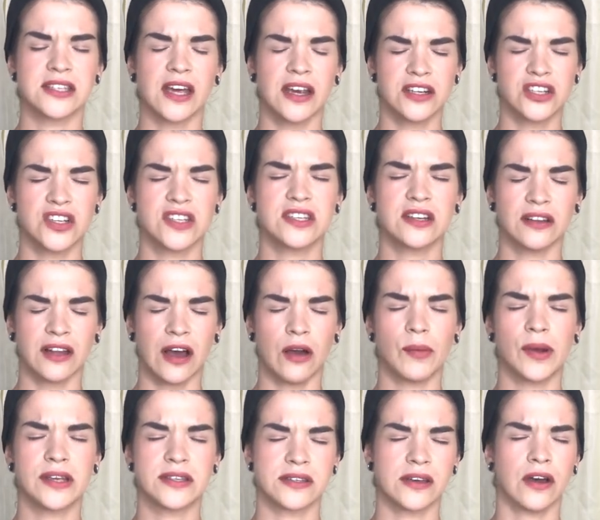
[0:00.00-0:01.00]
I just allow
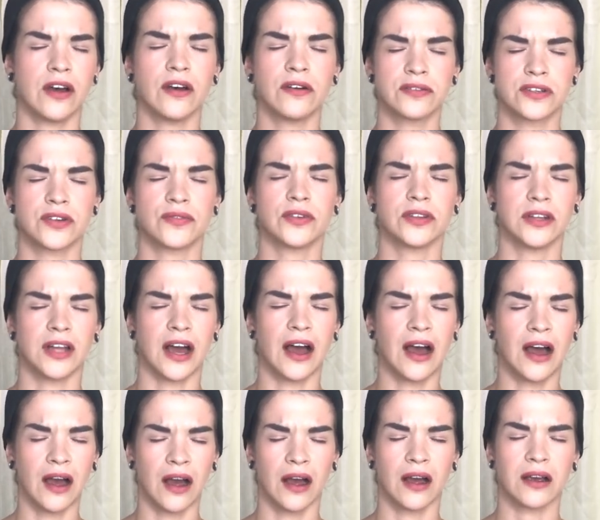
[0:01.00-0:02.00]
myself to
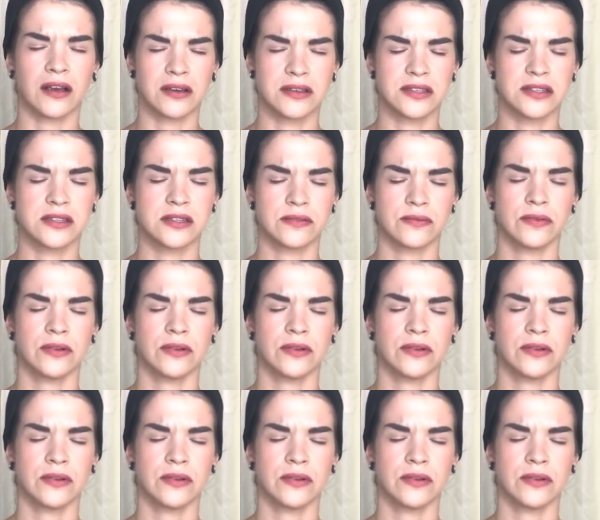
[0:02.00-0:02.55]
relax,